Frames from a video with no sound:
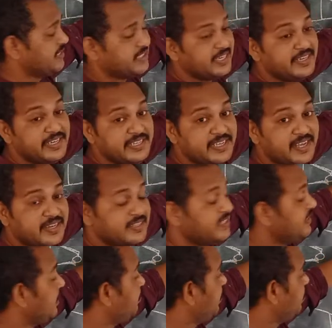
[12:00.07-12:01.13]
present near the
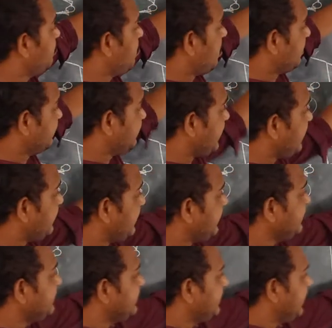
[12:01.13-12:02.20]
double bond, then
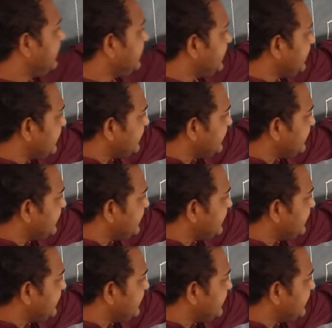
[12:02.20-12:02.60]
it can